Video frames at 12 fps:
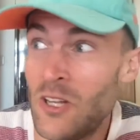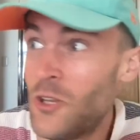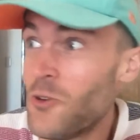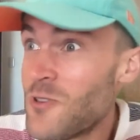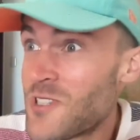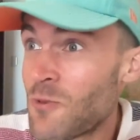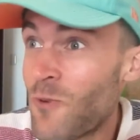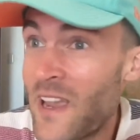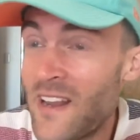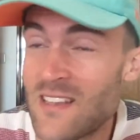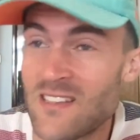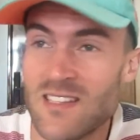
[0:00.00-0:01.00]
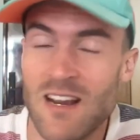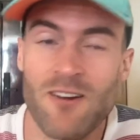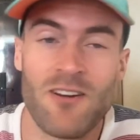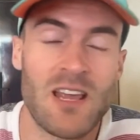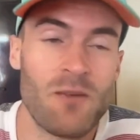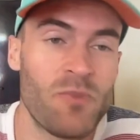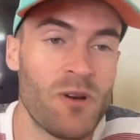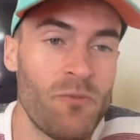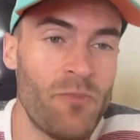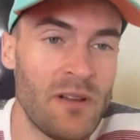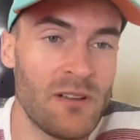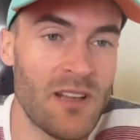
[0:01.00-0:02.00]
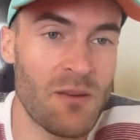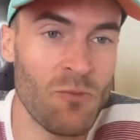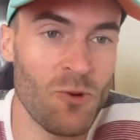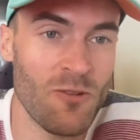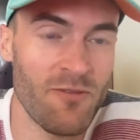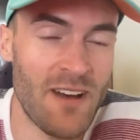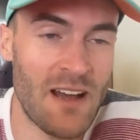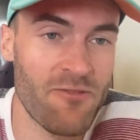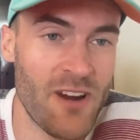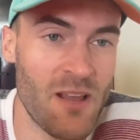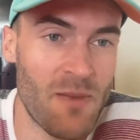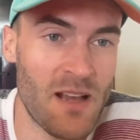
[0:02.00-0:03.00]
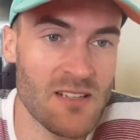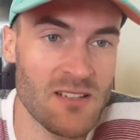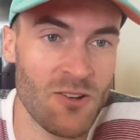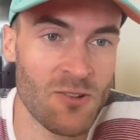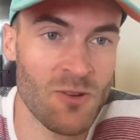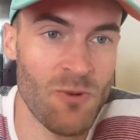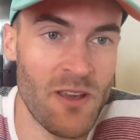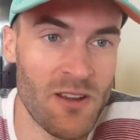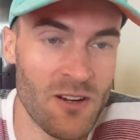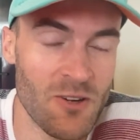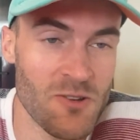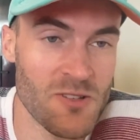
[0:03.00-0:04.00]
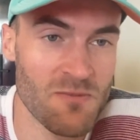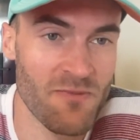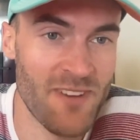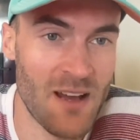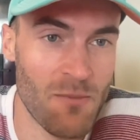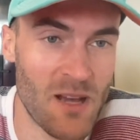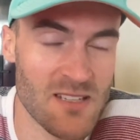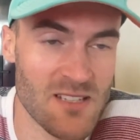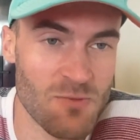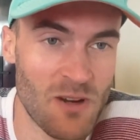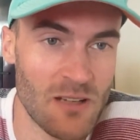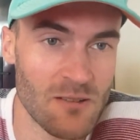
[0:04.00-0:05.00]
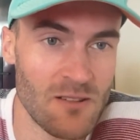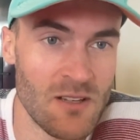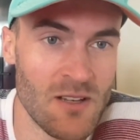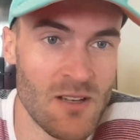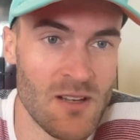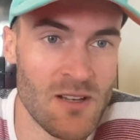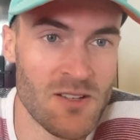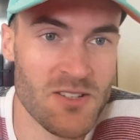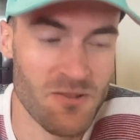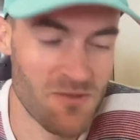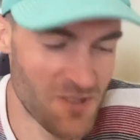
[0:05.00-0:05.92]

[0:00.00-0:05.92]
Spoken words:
losing weight necessarily, but building more fat-free mass, and along the way you're going to lose some fat mass as well. So